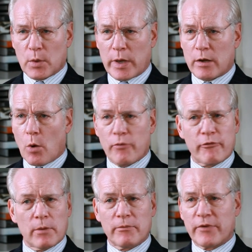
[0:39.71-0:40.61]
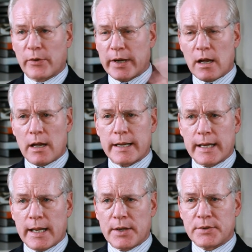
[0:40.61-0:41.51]
we go from very
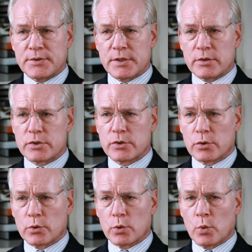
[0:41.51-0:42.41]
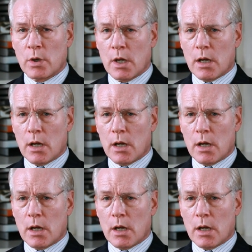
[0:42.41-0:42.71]
high-end to